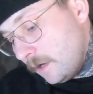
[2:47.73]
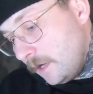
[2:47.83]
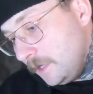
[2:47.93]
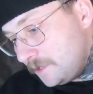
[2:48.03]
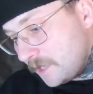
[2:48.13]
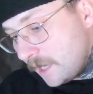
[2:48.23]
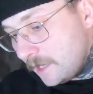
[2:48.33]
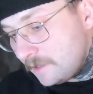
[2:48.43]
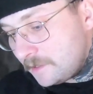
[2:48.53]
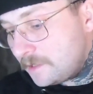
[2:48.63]
he
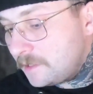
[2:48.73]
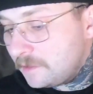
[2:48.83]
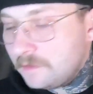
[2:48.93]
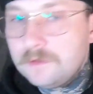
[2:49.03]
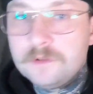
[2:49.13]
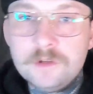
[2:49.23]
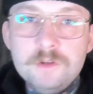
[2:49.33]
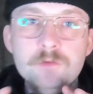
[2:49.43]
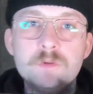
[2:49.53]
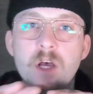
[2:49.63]
says to
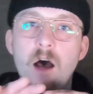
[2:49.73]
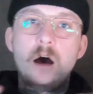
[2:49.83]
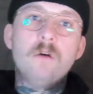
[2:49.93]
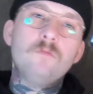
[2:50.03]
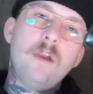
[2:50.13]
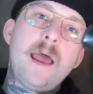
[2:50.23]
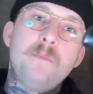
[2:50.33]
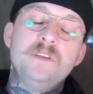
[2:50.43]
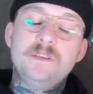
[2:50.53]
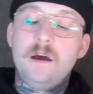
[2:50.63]
use all
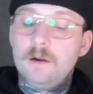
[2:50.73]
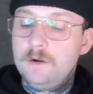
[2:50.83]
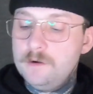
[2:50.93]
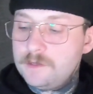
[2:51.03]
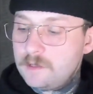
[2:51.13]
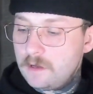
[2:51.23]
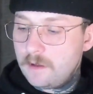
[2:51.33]
rabbit zonkers.